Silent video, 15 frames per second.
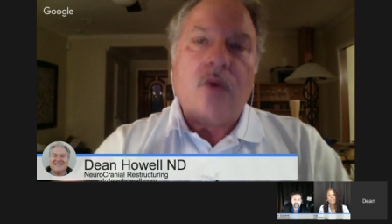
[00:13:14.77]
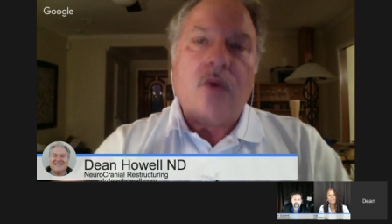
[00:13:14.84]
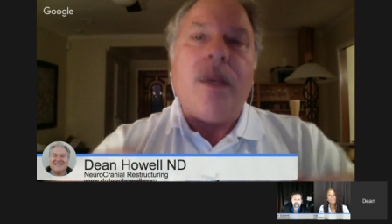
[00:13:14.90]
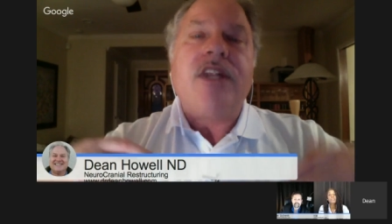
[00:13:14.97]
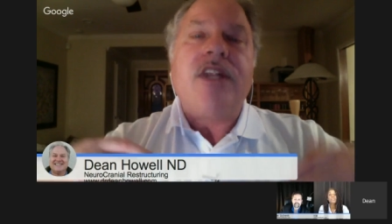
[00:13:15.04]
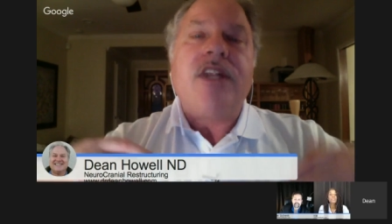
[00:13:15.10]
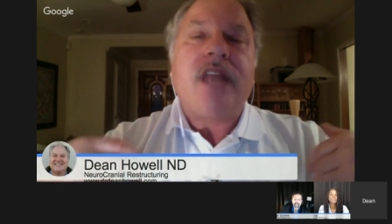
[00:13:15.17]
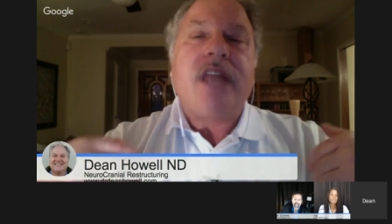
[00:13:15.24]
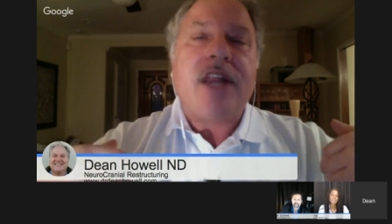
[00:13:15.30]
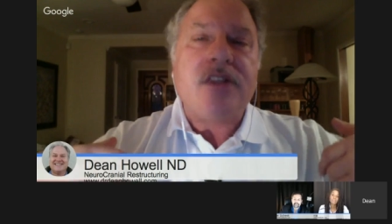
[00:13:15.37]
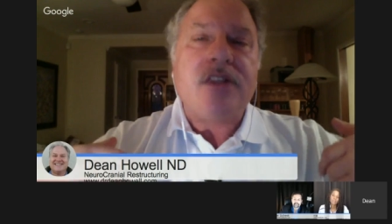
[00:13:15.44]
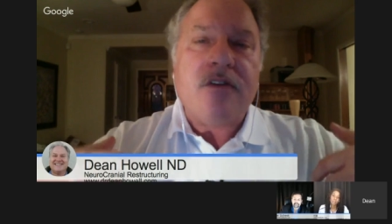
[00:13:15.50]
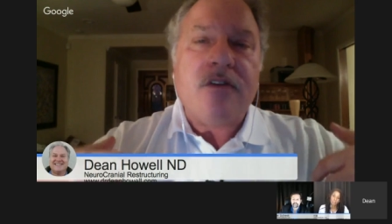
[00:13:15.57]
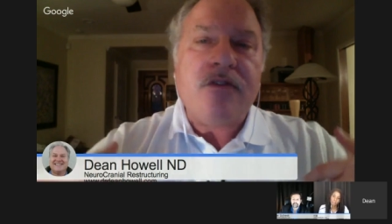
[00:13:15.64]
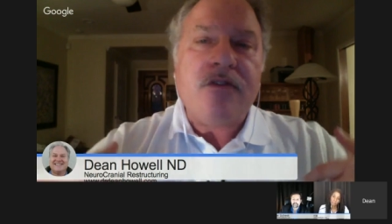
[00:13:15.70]
we
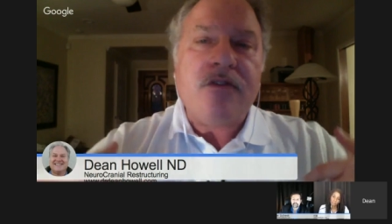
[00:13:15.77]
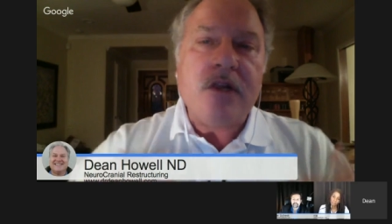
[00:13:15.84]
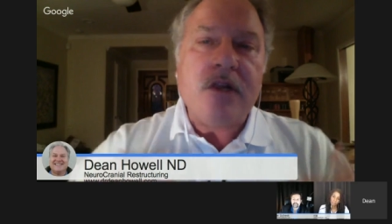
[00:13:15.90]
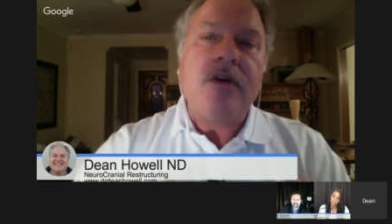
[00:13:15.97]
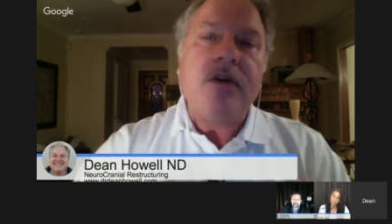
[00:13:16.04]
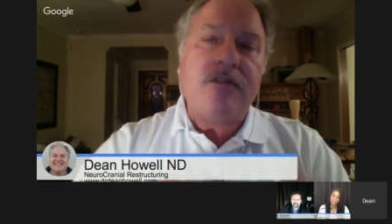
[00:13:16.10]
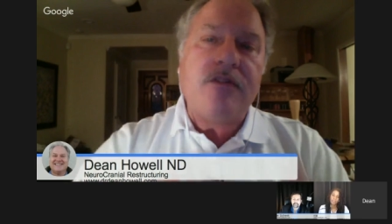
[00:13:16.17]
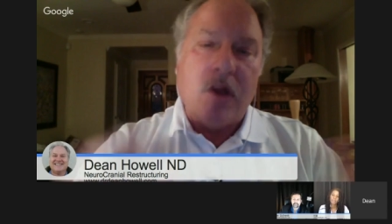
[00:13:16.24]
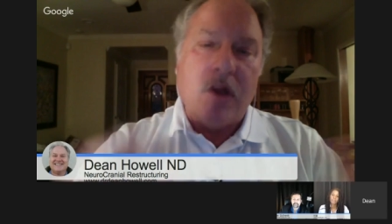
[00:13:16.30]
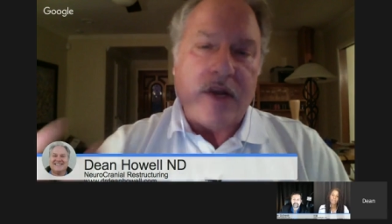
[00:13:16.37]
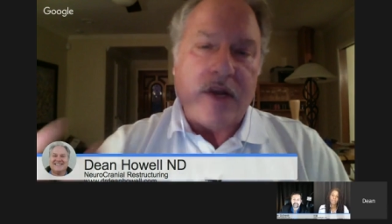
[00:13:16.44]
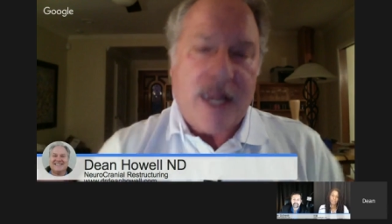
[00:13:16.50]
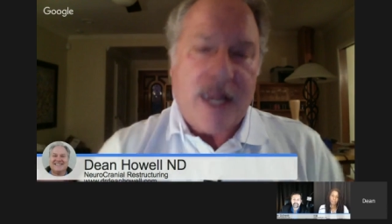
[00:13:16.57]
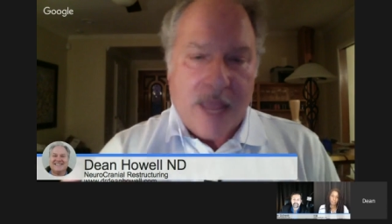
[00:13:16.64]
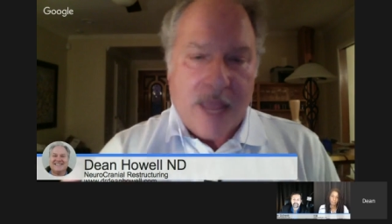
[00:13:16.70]
change the fluid flow
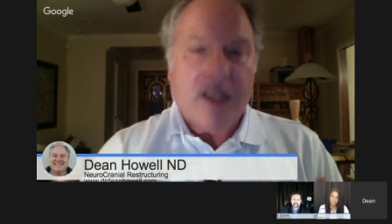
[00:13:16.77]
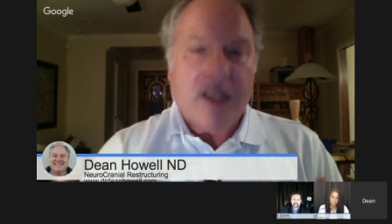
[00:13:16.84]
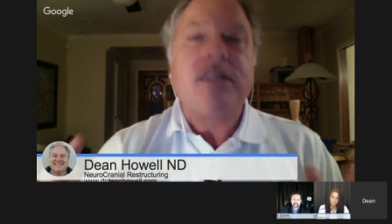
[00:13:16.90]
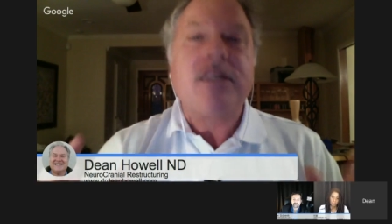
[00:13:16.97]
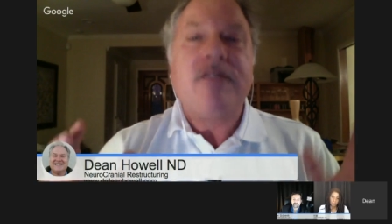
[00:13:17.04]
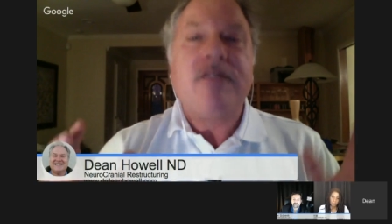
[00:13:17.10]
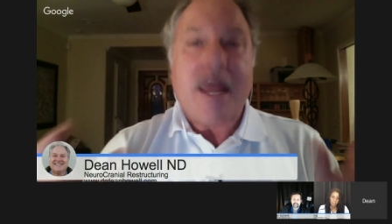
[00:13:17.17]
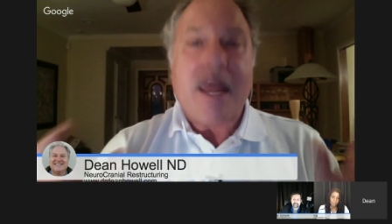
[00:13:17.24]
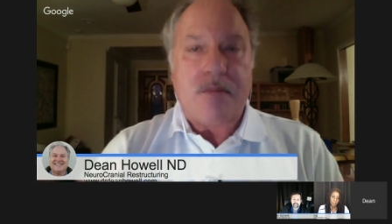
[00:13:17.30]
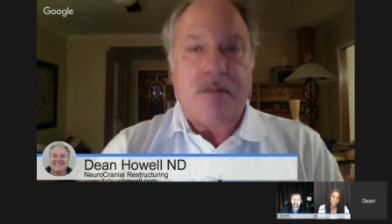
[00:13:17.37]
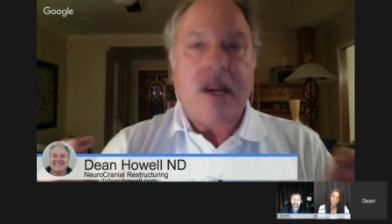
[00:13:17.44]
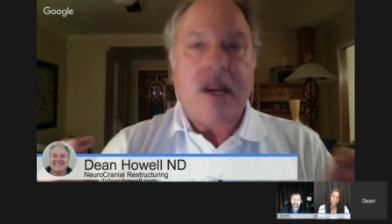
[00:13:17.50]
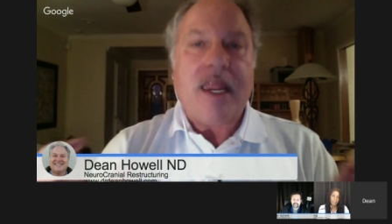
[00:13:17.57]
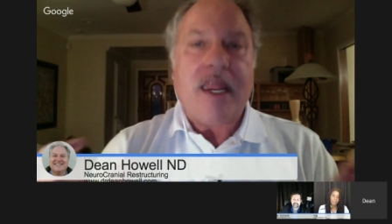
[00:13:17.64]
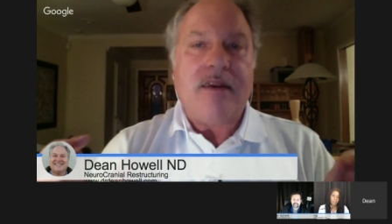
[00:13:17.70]
dynamics of that
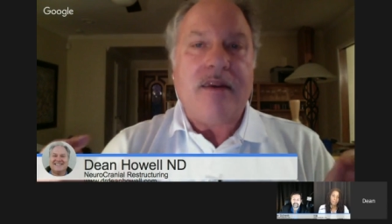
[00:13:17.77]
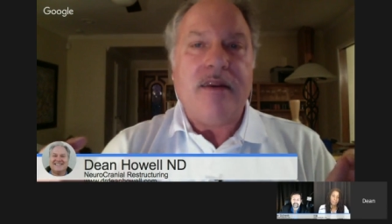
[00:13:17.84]
brain.